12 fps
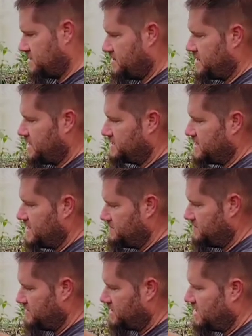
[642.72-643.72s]
now I got that
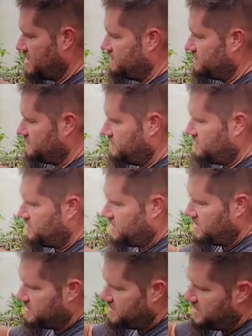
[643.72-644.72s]
root cut off,
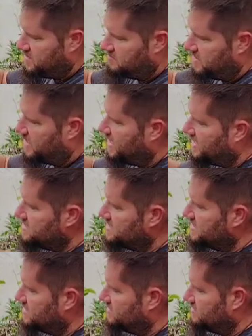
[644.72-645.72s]
and then behind
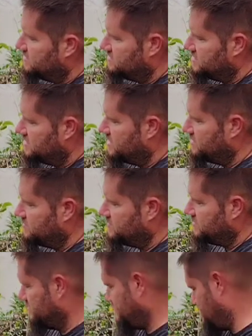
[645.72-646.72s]
it there's another
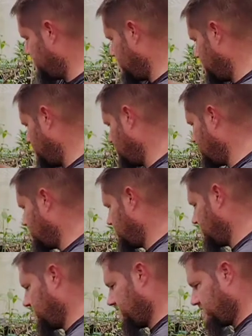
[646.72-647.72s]
root
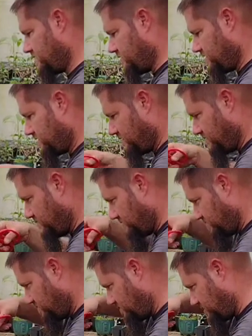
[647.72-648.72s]
that it's going through,
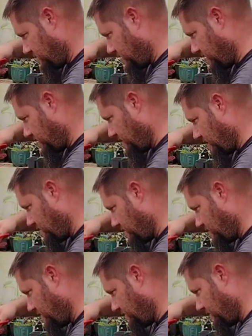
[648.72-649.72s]
so I'm going to cut that one
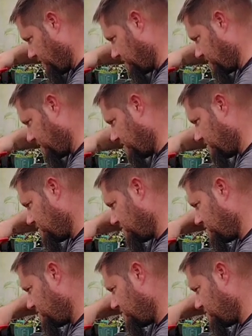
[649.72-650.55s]
off also.